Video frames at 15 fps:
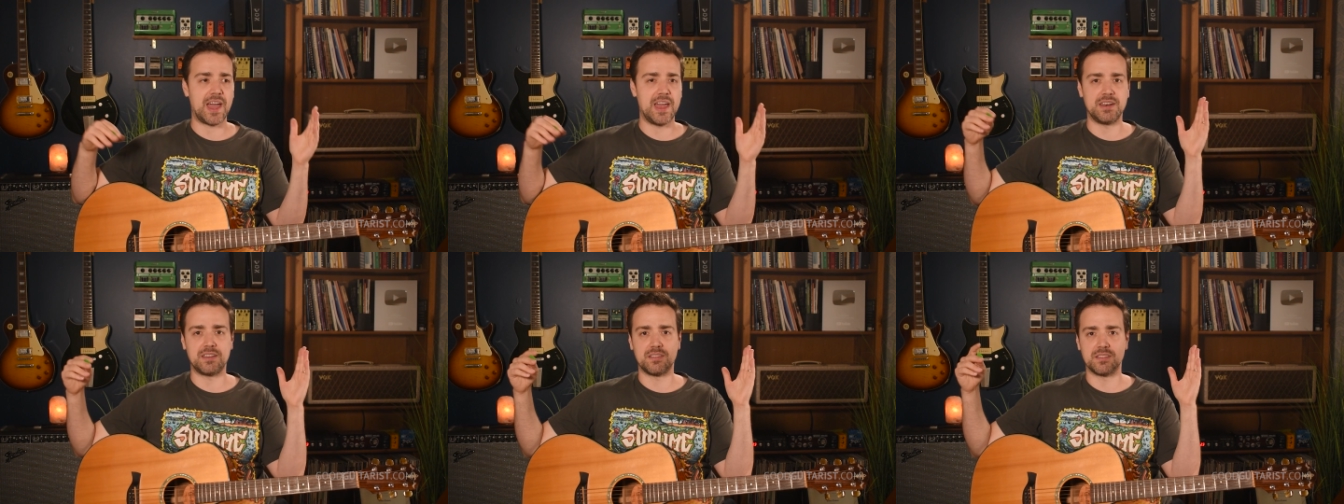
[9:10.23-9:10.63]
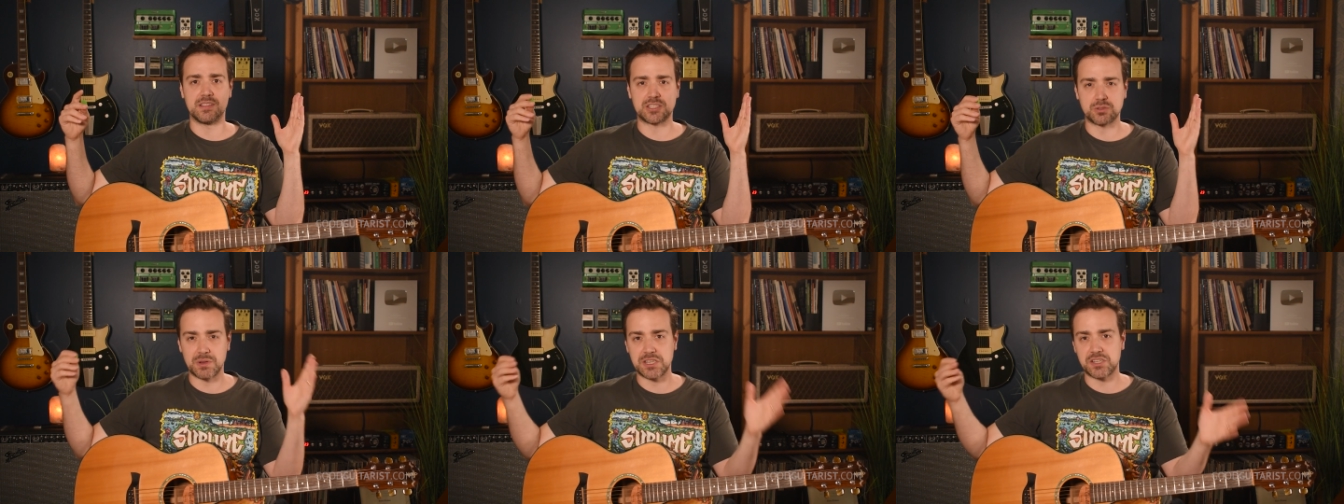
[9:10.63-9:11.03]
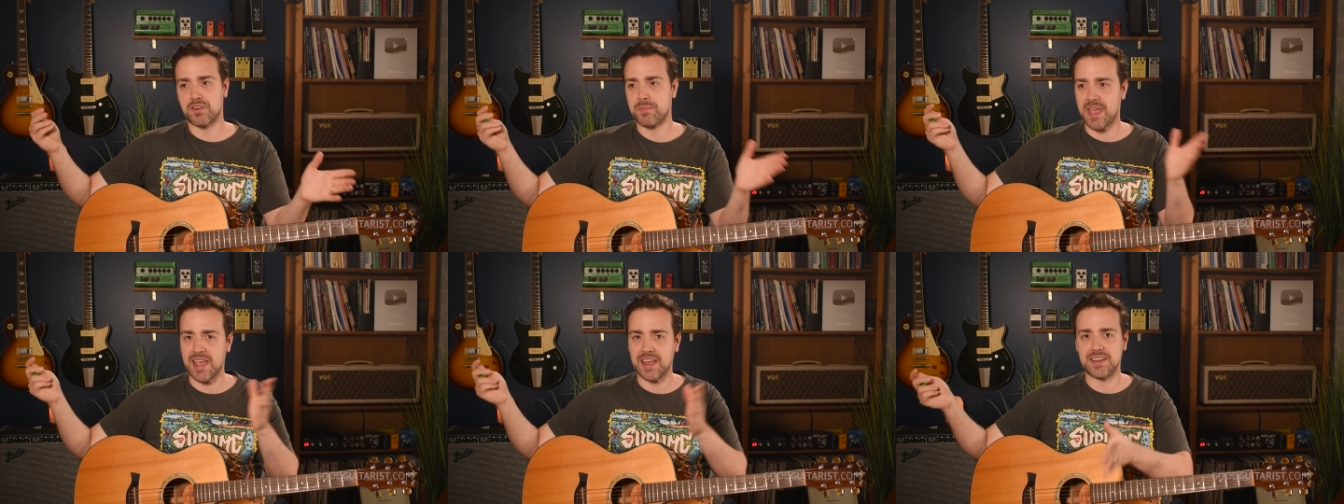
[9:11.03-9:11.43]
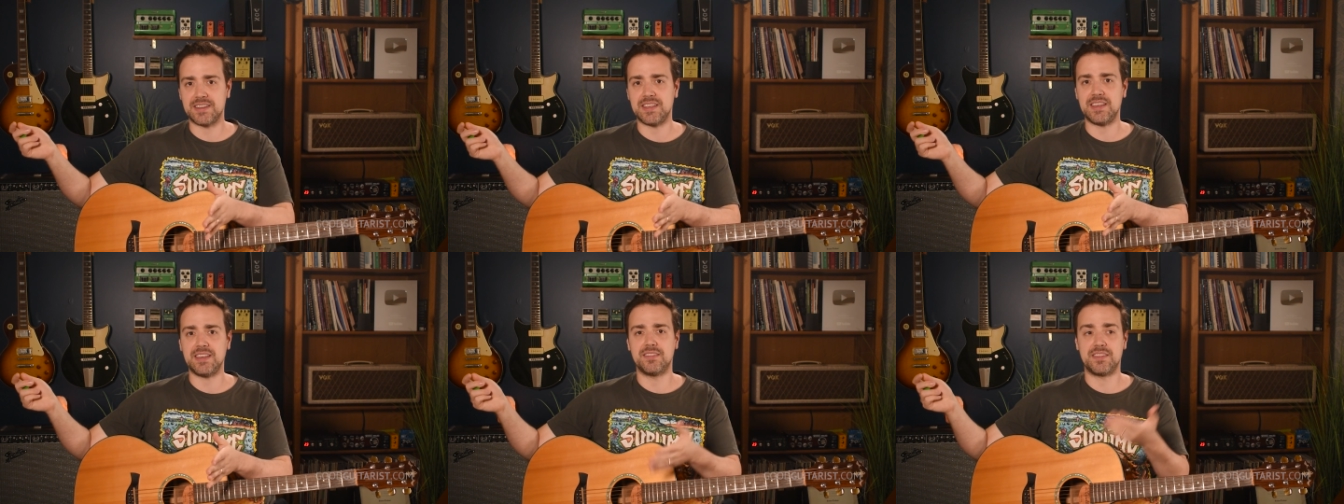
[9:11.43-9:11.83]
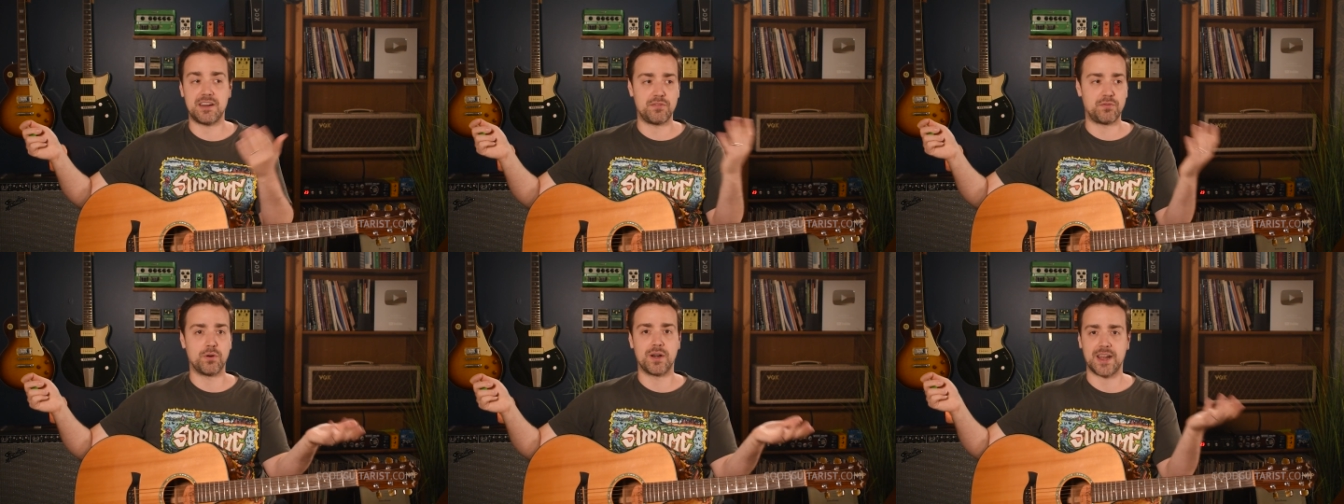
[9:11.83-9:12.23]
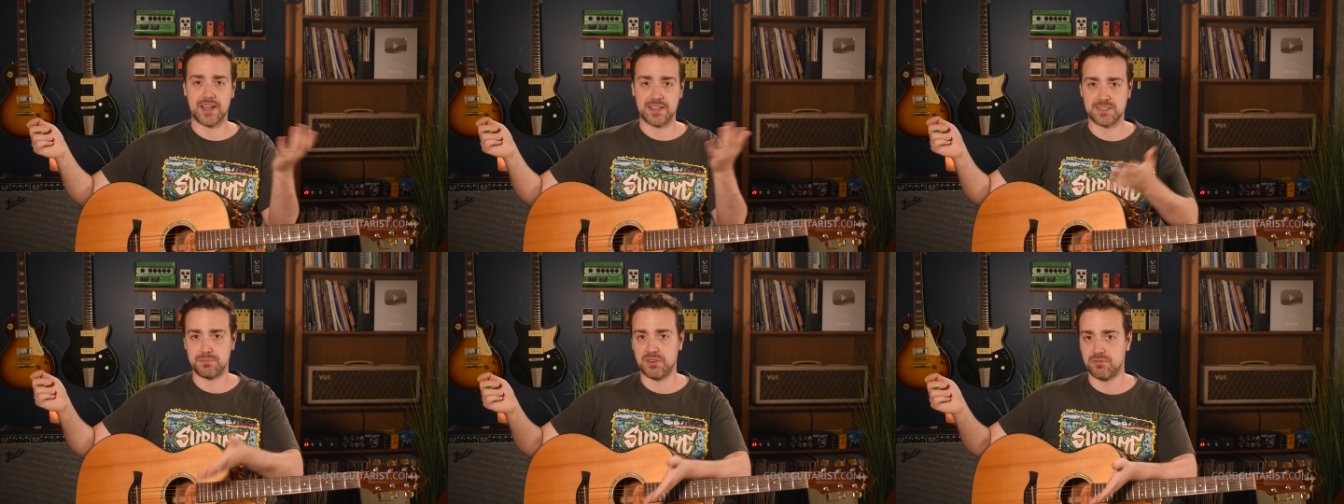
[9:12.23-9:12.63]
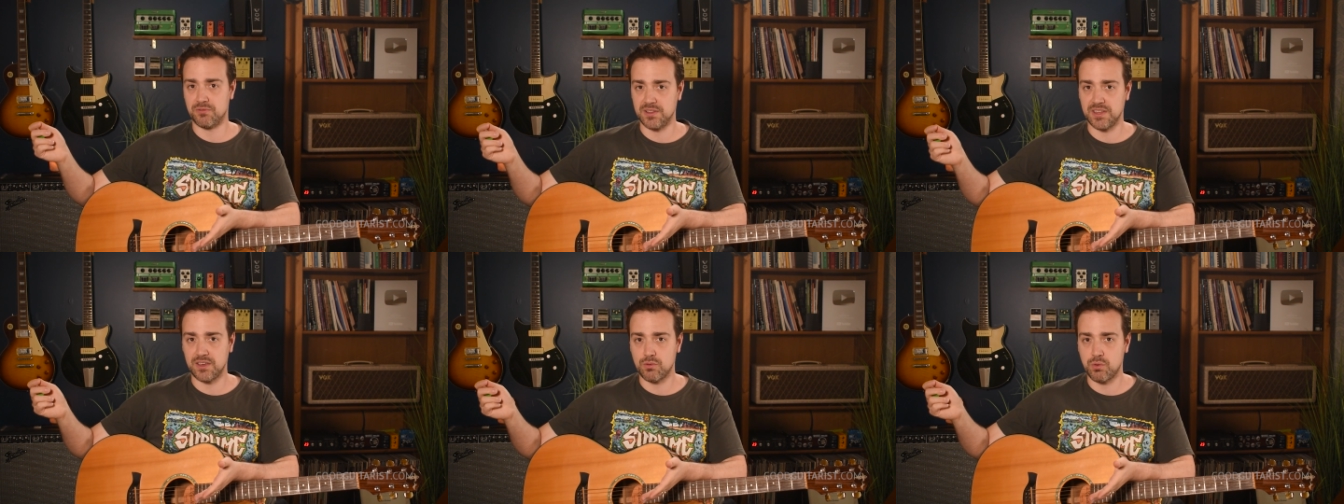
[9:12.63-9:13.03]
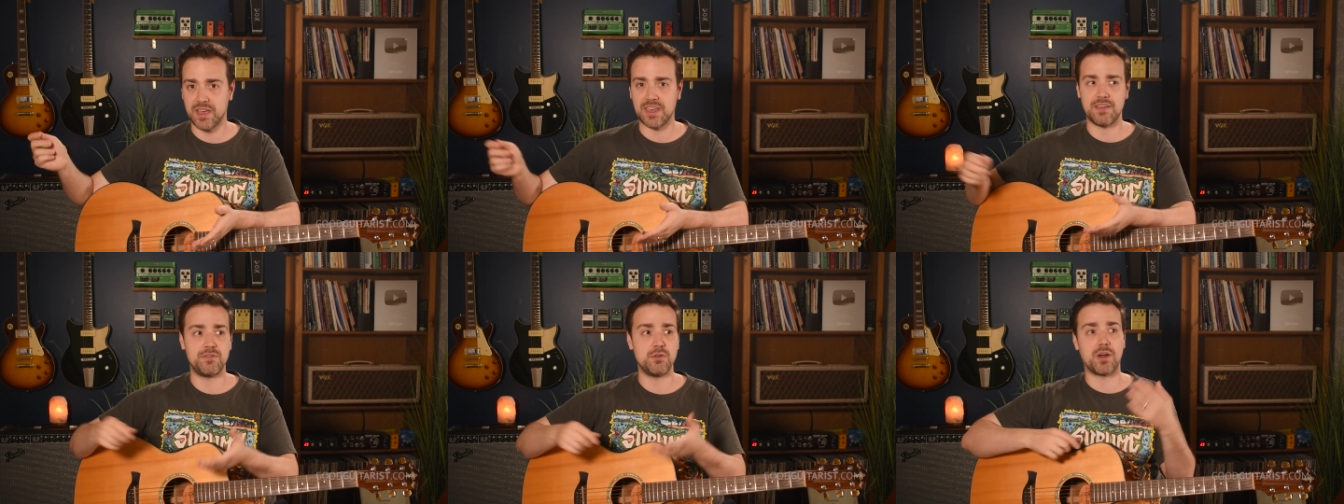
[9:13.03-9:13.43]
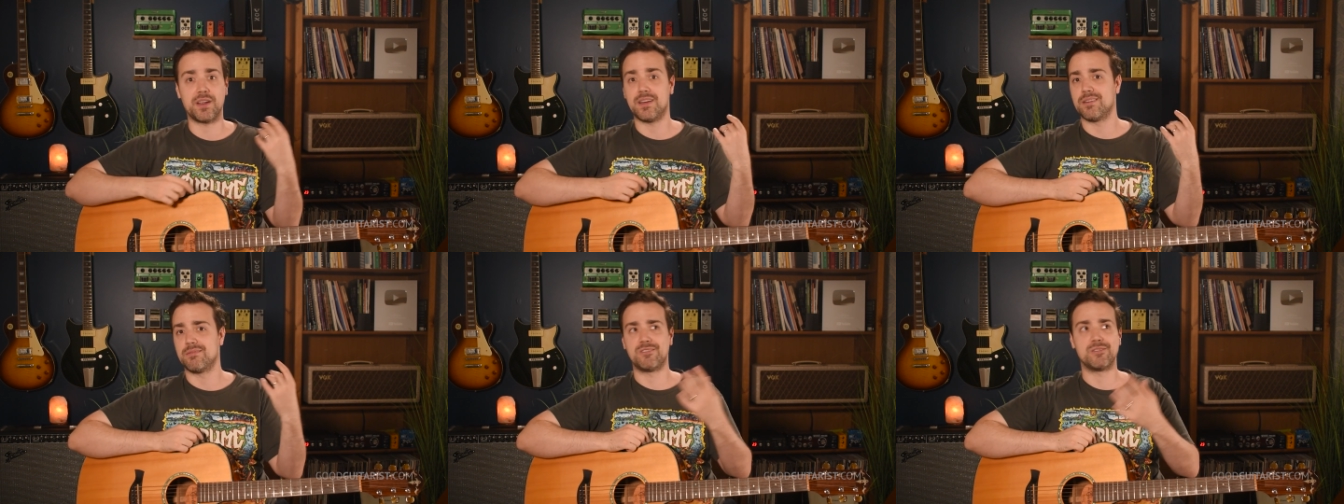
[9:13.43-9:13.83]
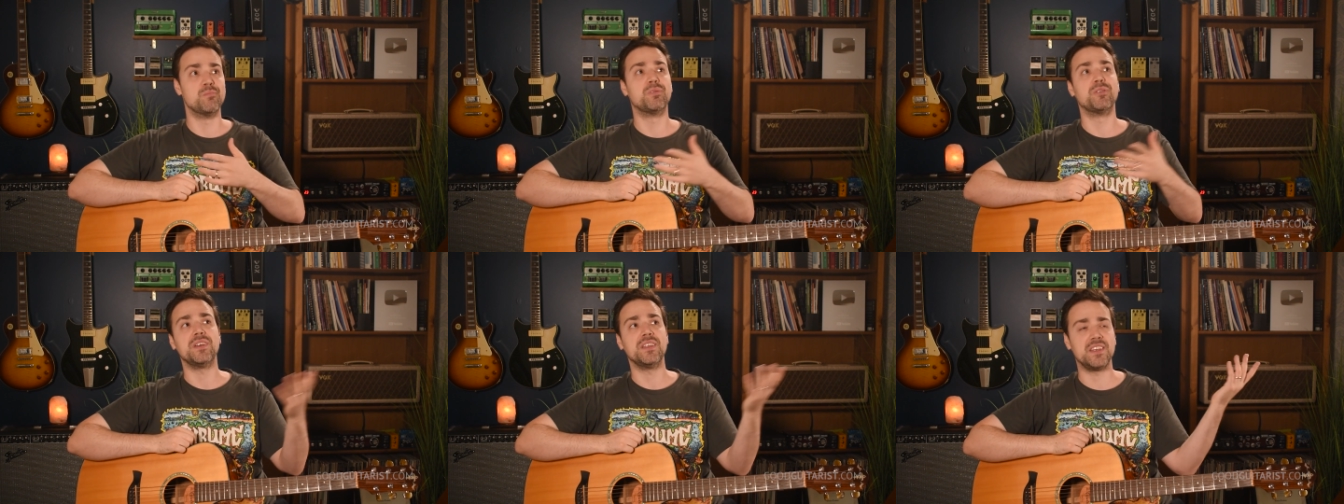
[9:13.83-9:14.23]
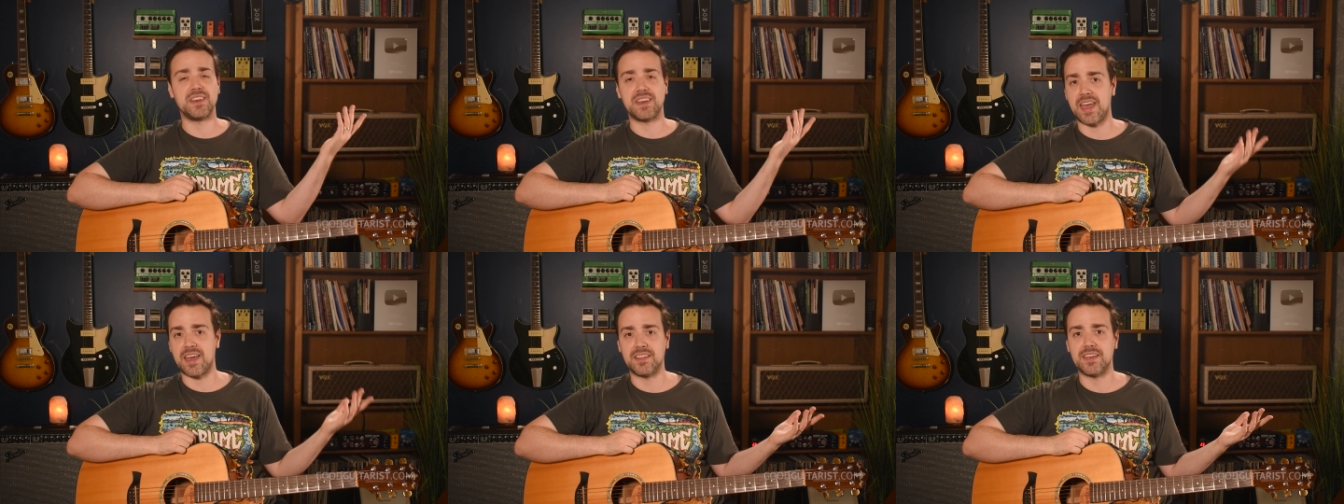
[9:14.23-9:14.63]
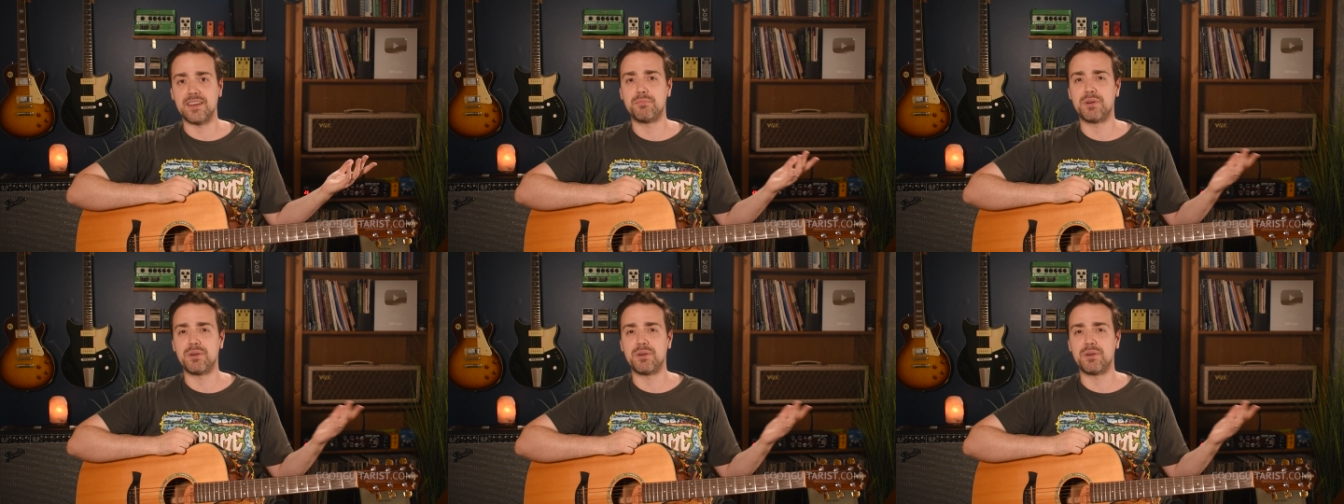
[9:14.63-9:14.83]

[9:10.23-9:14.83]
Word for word: and the switch from A to D, therefore, has to be really quick if you want to completely nail it.